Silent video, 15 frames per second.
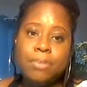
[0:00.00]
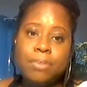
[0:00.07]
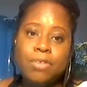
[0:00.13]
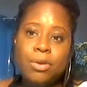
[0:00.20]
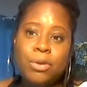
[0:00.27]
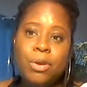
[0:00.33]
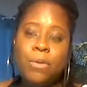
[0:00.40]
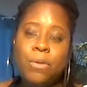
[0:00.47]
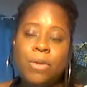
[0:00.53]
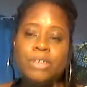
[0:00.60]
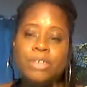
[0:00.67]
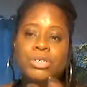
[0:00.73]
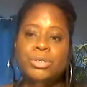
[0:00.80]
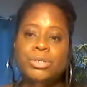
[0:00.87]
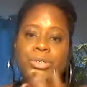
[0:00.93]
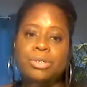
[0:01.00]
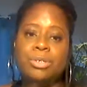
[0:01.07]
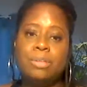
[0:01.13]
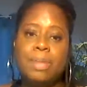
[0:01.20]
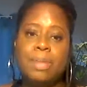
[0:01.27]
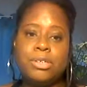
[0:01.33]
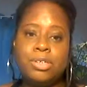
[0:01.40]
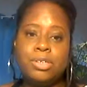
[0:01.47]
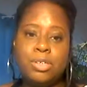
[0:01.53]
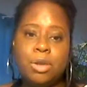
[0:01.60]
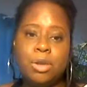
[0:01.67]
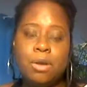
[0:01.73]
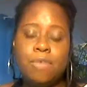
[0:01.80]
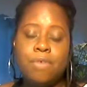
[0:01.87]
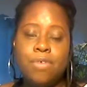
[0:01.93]
if you don't want to do the
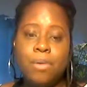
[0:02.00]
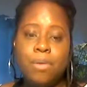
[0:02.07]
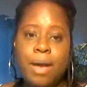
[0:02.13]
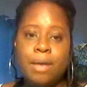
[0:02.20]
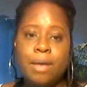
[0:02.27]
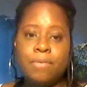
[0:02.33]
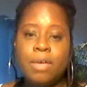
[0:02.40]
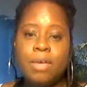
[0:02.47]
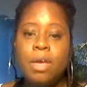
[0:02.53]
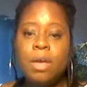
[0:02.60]
messenger, or if you have